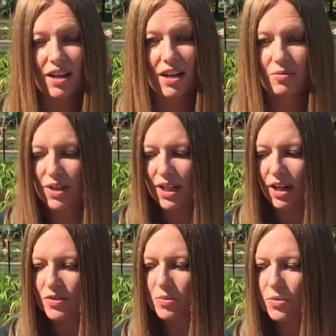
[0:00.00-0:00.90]
and we
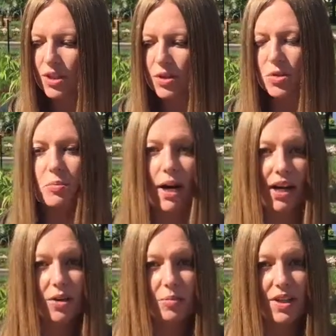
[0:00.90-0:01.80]
have some really cool
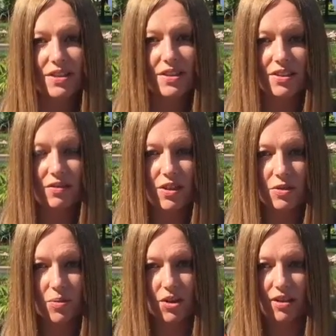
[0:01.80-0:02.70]
bio pieces of
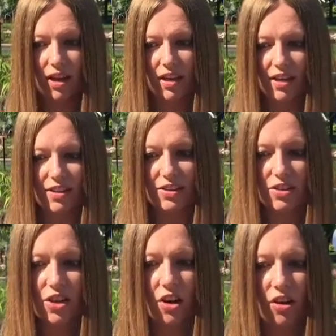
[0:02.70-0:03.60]
this bird, like its
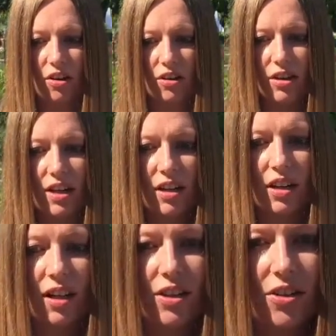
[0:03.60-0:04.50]
skull,
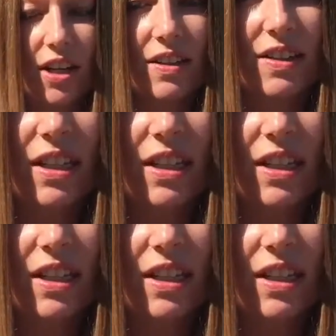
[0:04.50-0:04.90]
and you can